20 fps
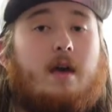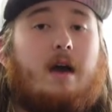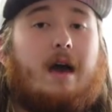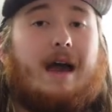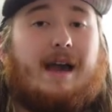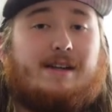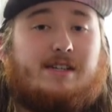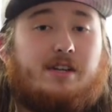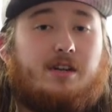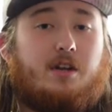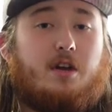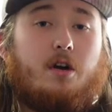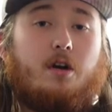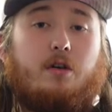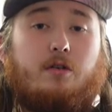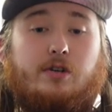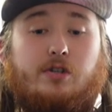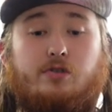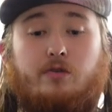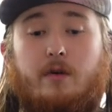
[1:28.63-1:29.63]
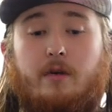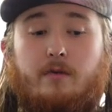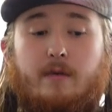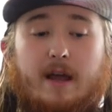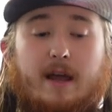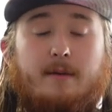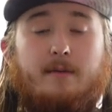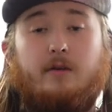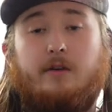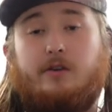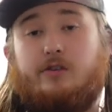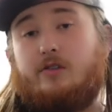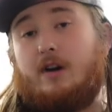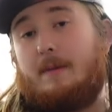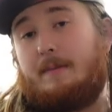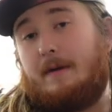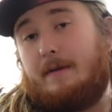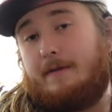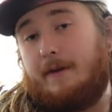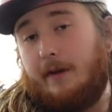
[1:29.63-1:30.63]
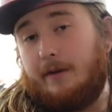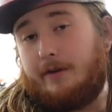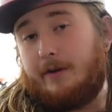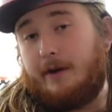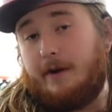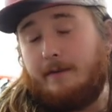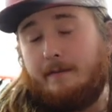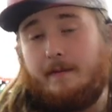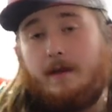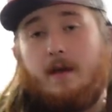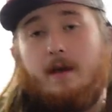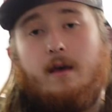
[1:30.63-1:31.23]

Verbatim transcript: I should go short ram or drop-in filter.